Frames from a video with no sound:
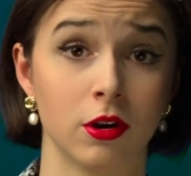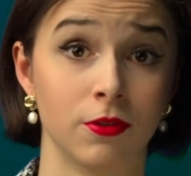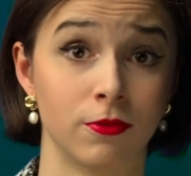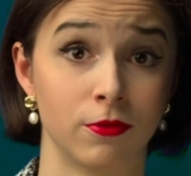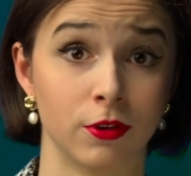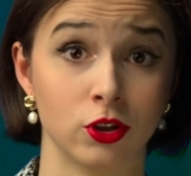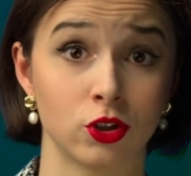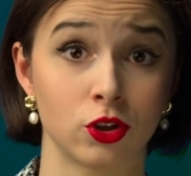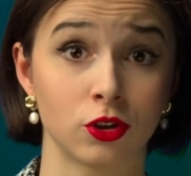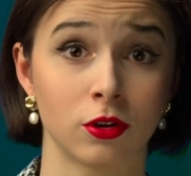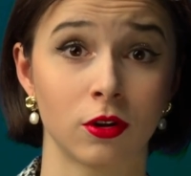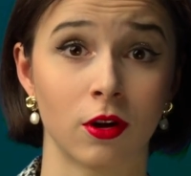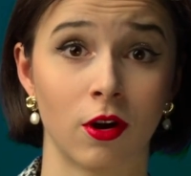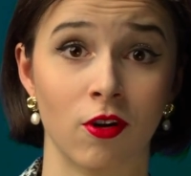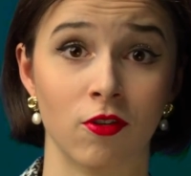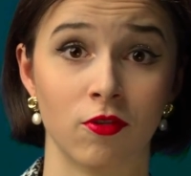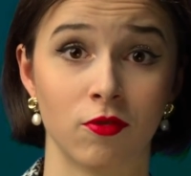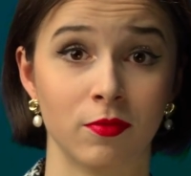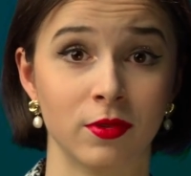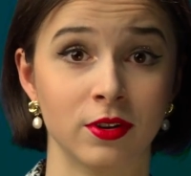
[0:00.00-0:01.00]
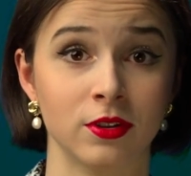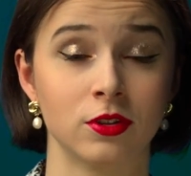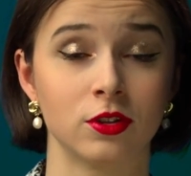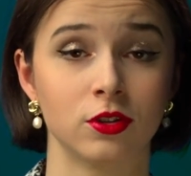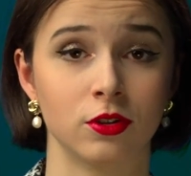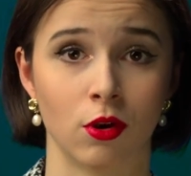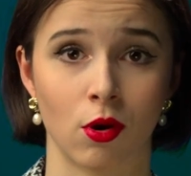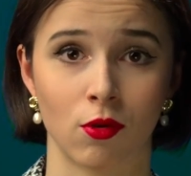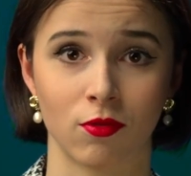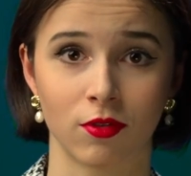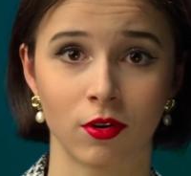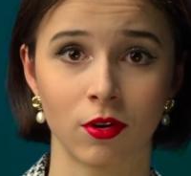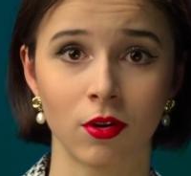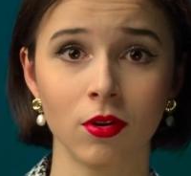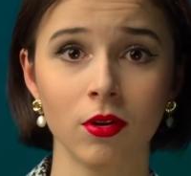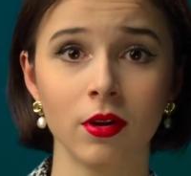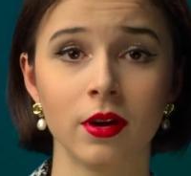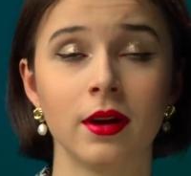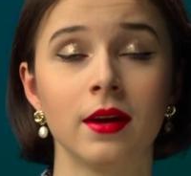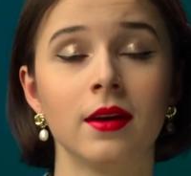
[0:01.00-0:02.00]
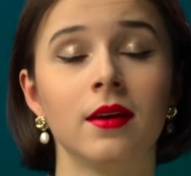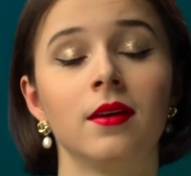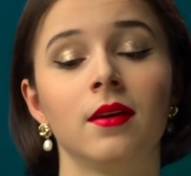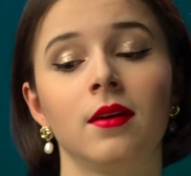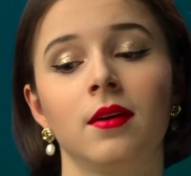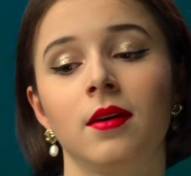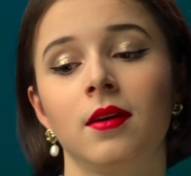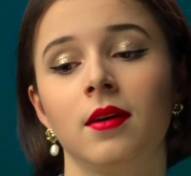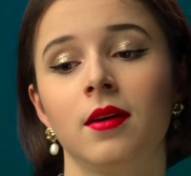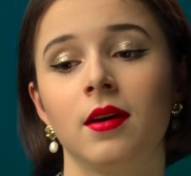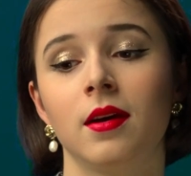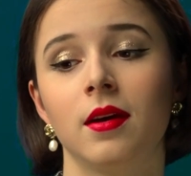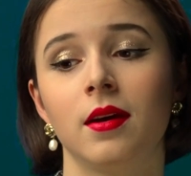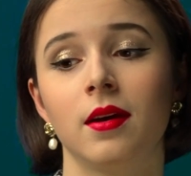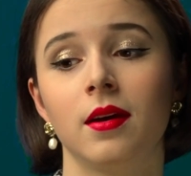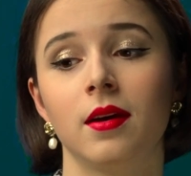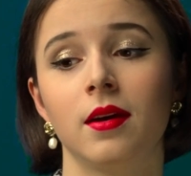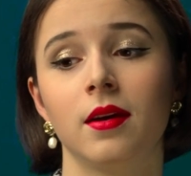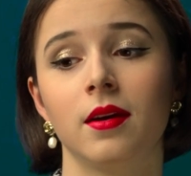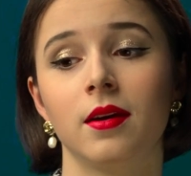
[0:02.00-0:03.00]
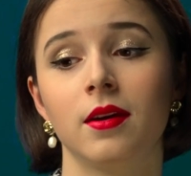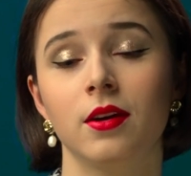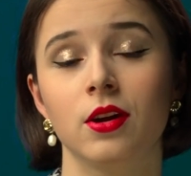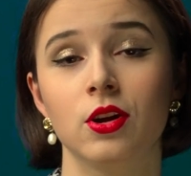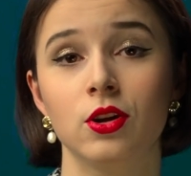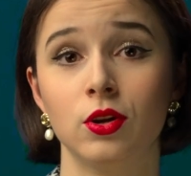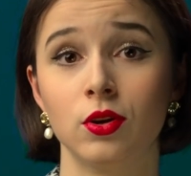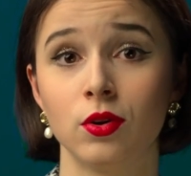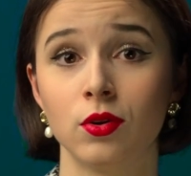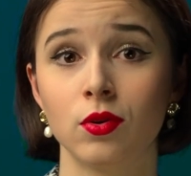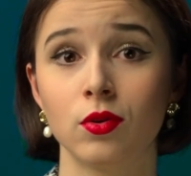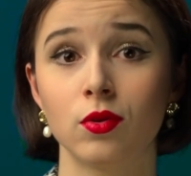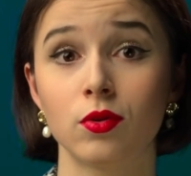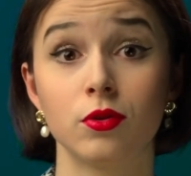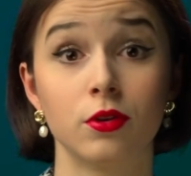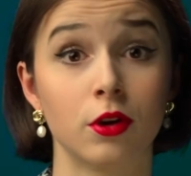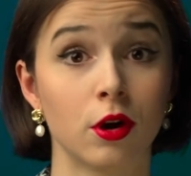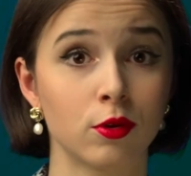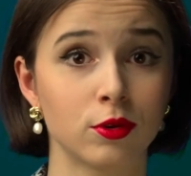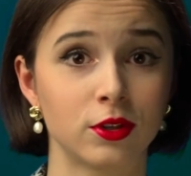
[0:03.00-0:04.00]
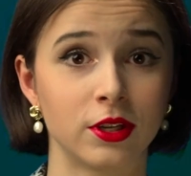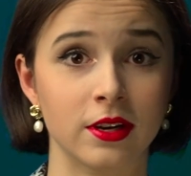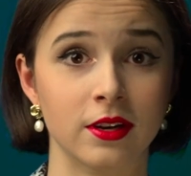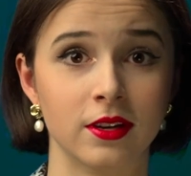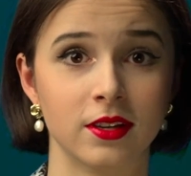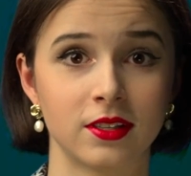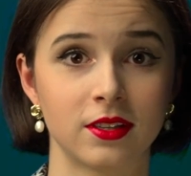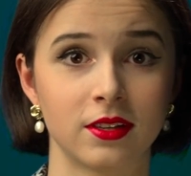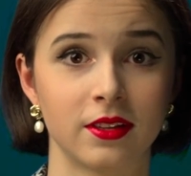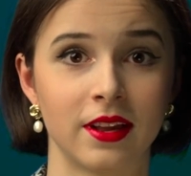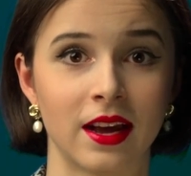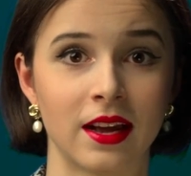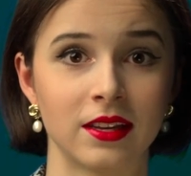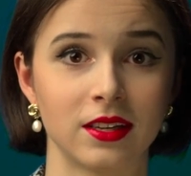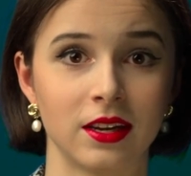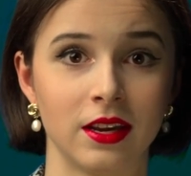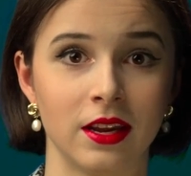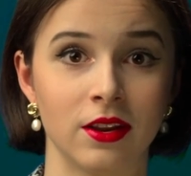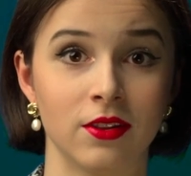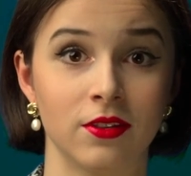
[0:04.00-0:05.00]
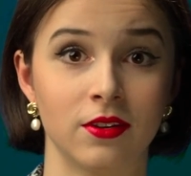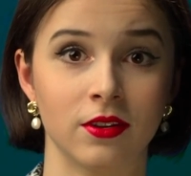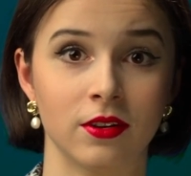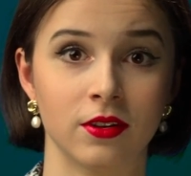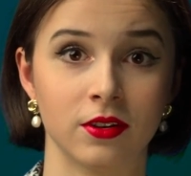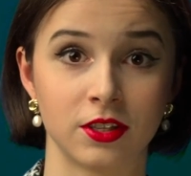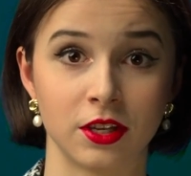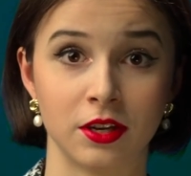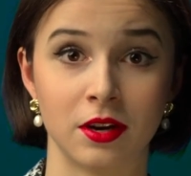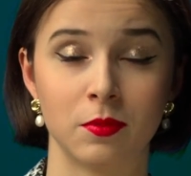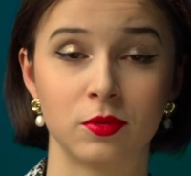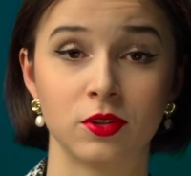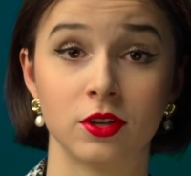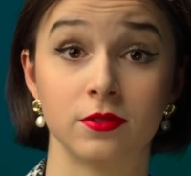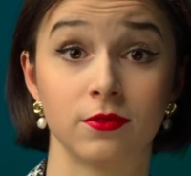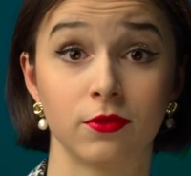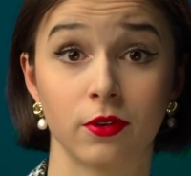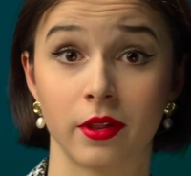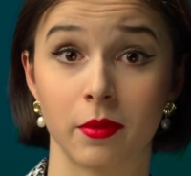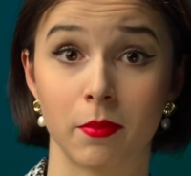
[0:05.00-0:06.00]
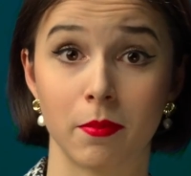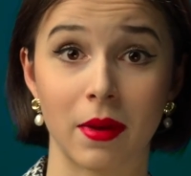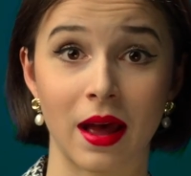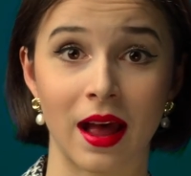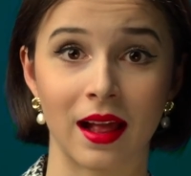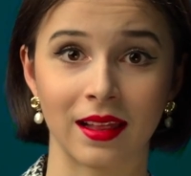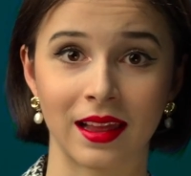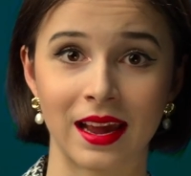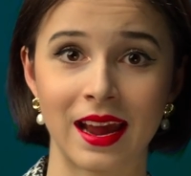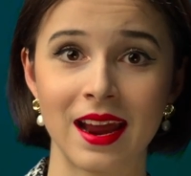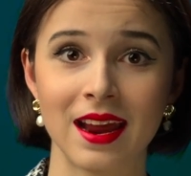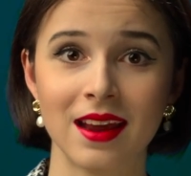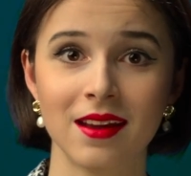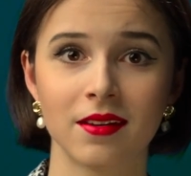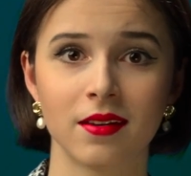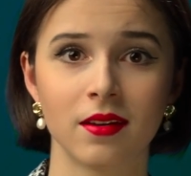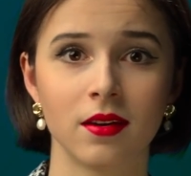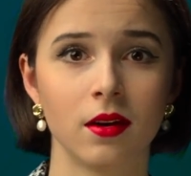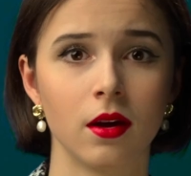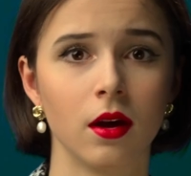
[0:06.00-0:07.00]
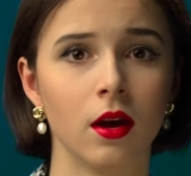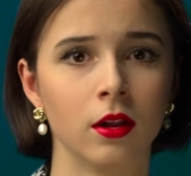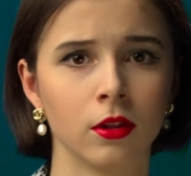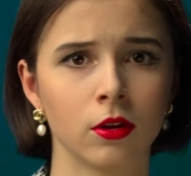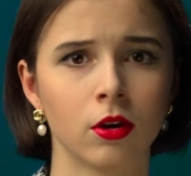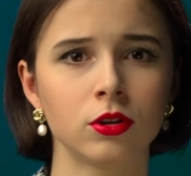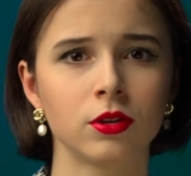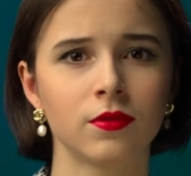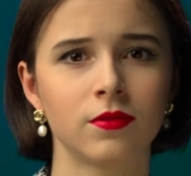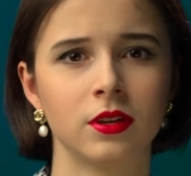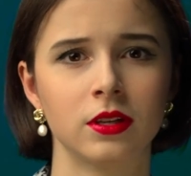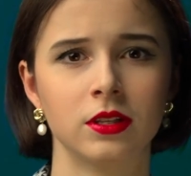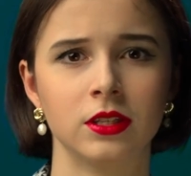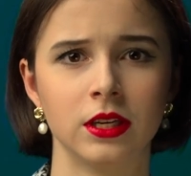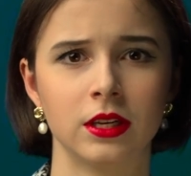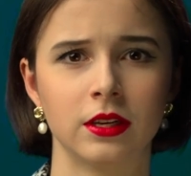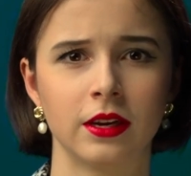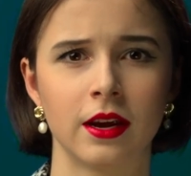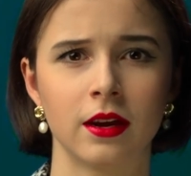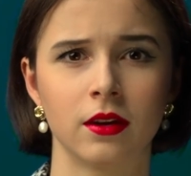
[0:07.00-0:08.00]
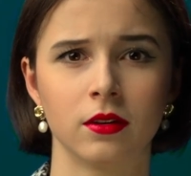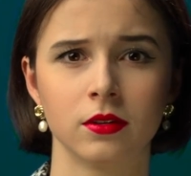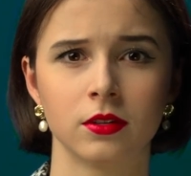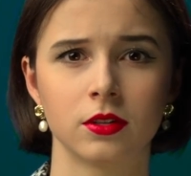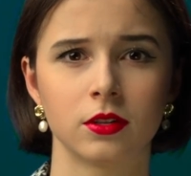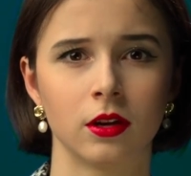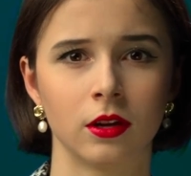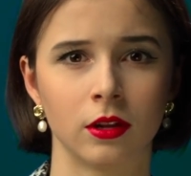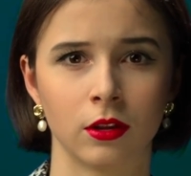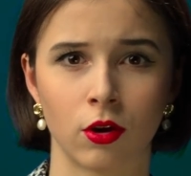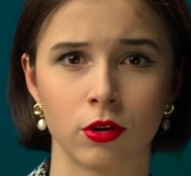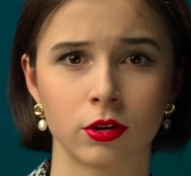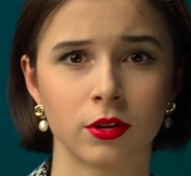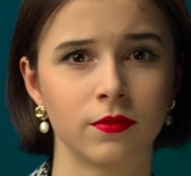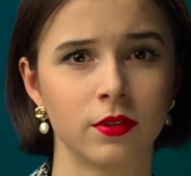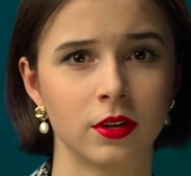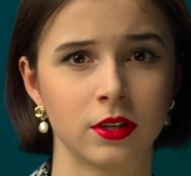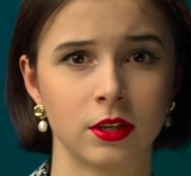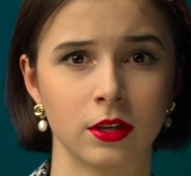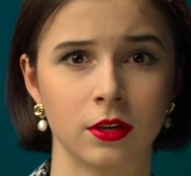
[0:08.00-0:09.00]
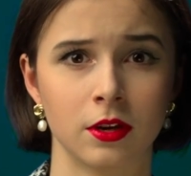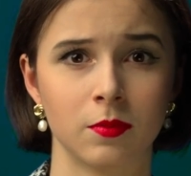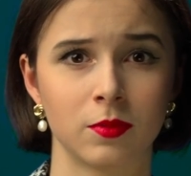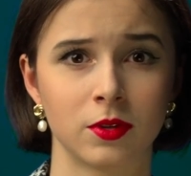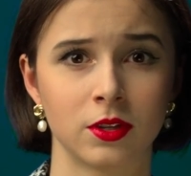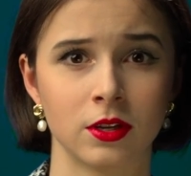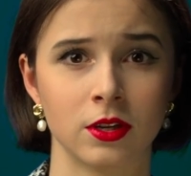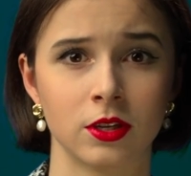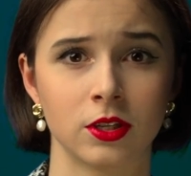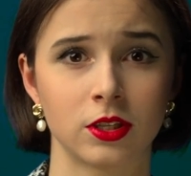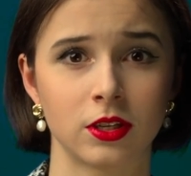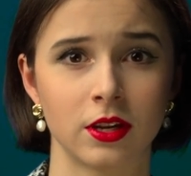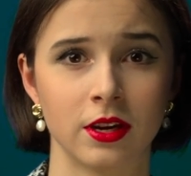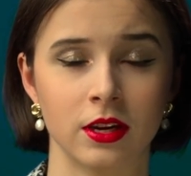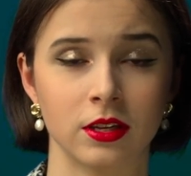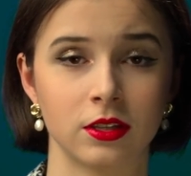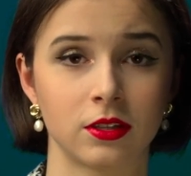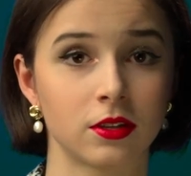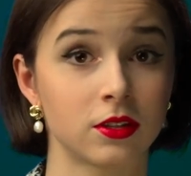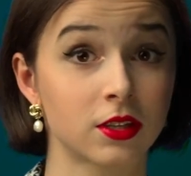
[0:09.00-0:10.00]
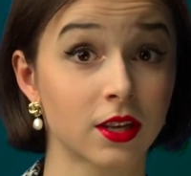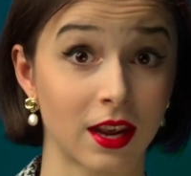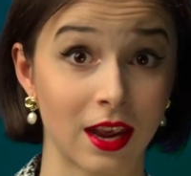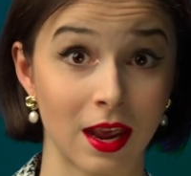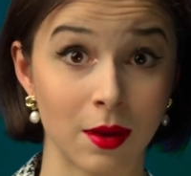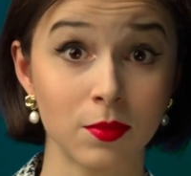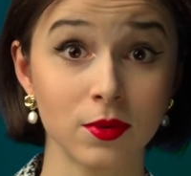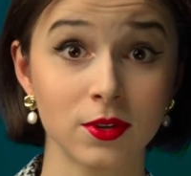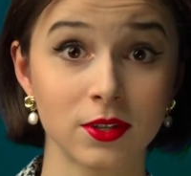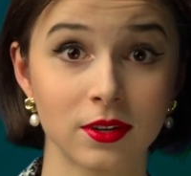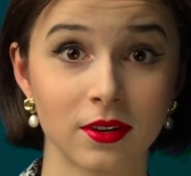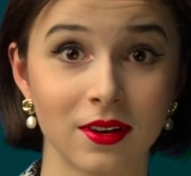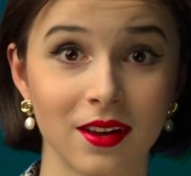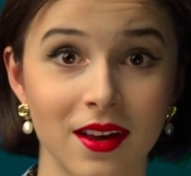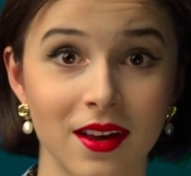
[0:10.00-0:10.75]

original Hoffmann's novel, you noticed that in the synopsis for the ballet, a lot of the details, a lot of the synopsis is skipped,